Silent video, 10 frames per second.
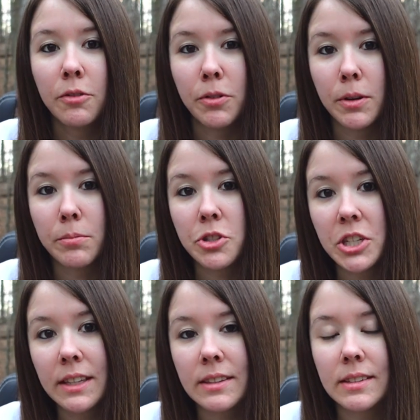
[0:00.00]
from
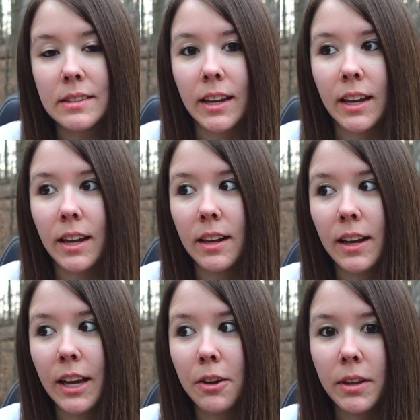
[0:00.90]
Sheets and
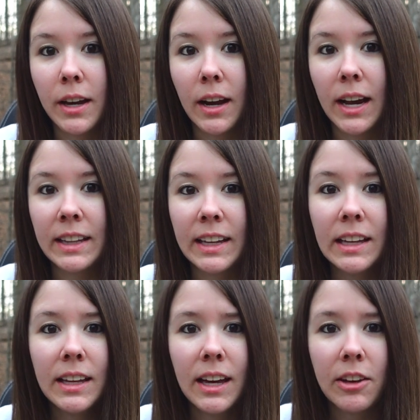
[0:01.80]
I go there, and
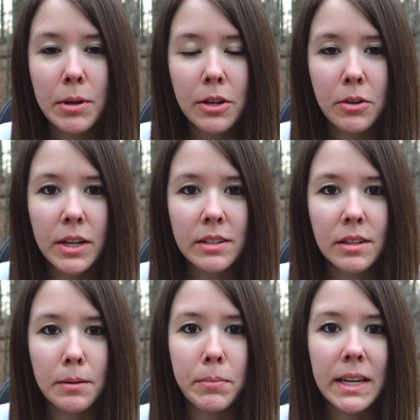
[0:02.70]
lately I've been going
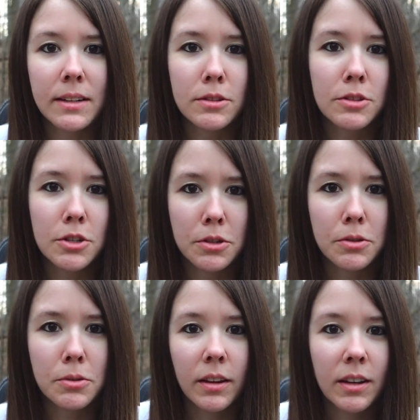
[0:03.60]
to the bins
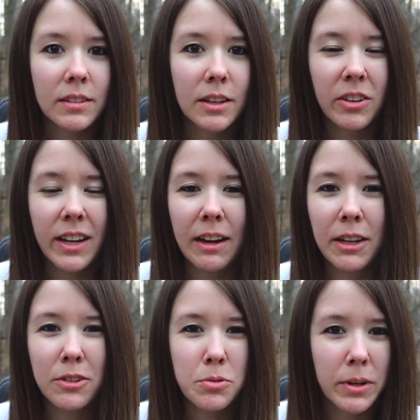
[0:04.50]
too, because I usually have
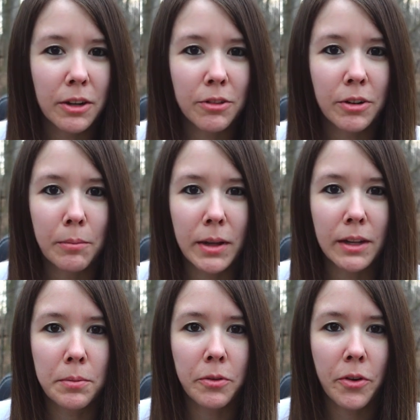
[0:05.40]
like 20 or 30
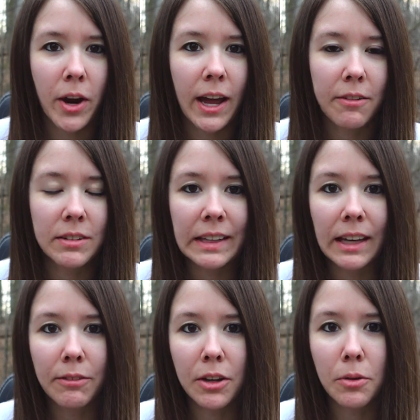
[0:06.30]
minutes before I have to
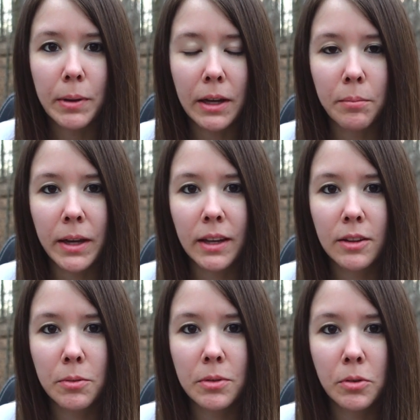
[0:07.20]
leave and go pick up my
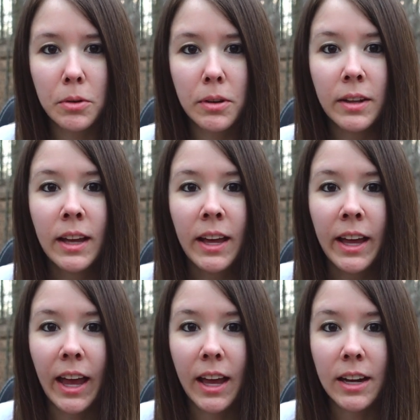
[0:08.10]
kids from school.
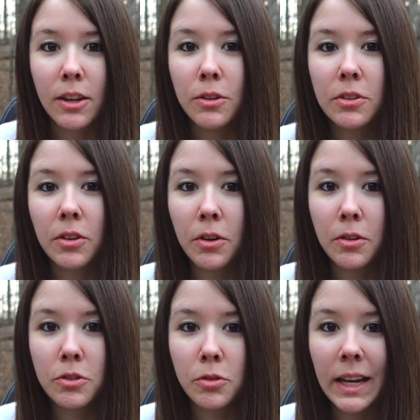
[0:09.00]
And I used to
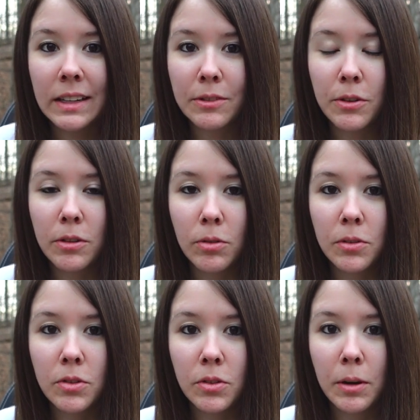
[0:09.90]
go to a different
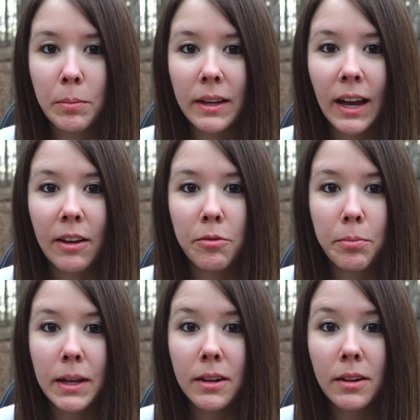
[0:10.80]
thrift store, but I've
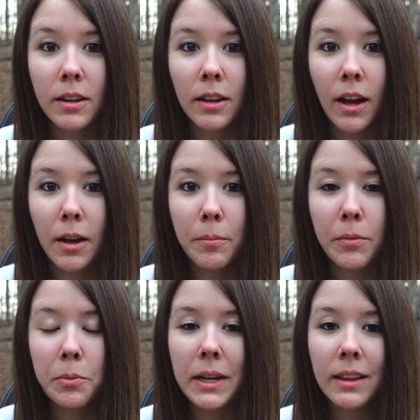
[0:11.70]
been
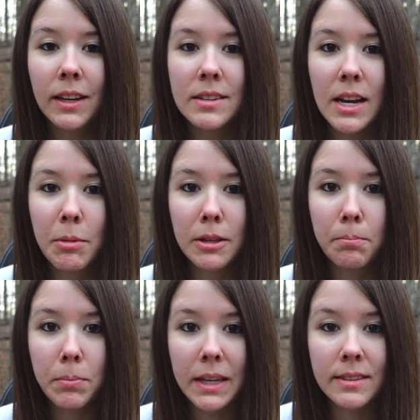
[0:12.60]
spending that time at the
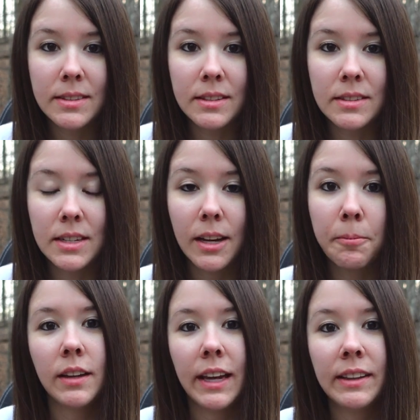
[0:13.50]
bins
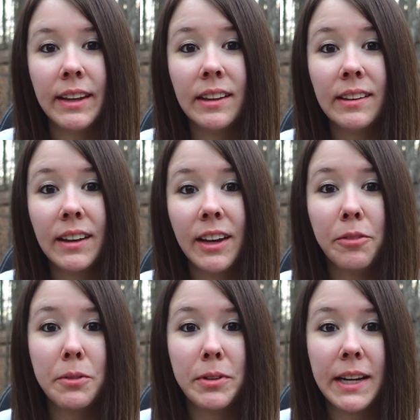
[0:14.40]
instead, and lately
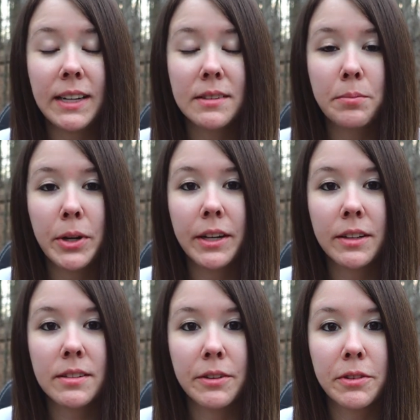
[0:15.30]
I've been finding some pretty
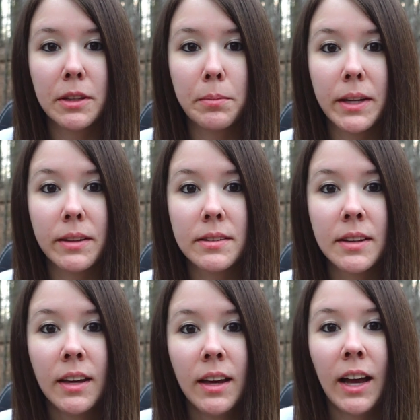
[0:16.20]
good stuff at the bins.
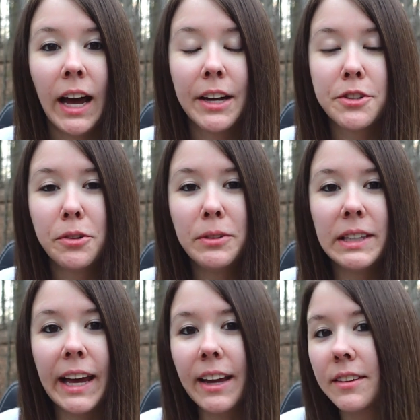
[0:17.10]
I don't
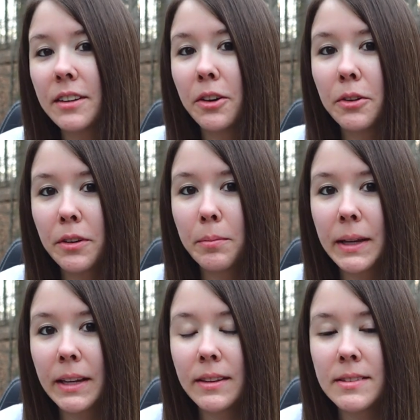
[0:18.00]
like to go to the
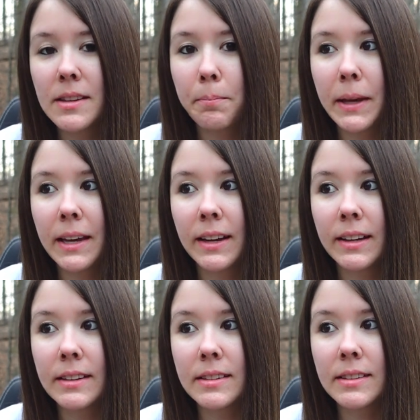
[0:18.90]
bins
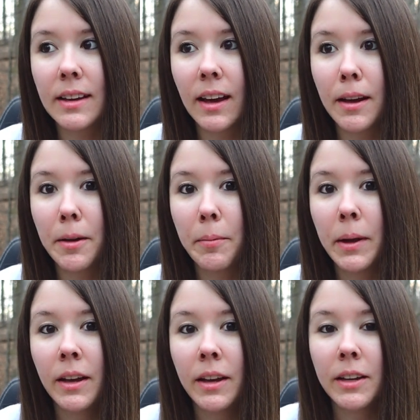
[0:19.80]
because
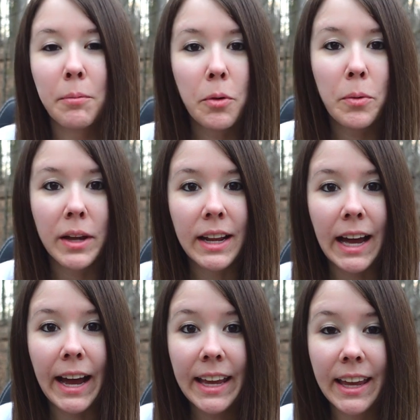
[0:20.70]
number one,
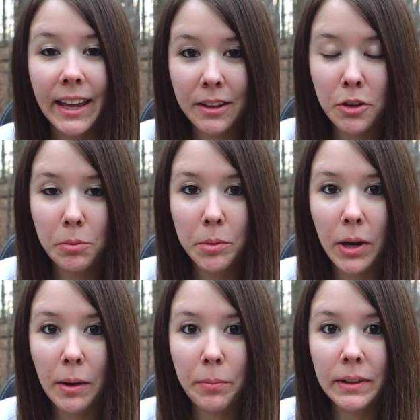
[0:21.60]
I can't human
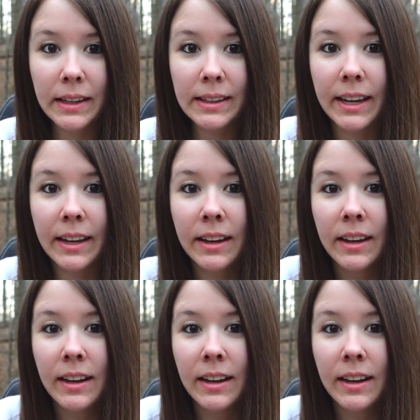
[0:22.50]
properly. Like,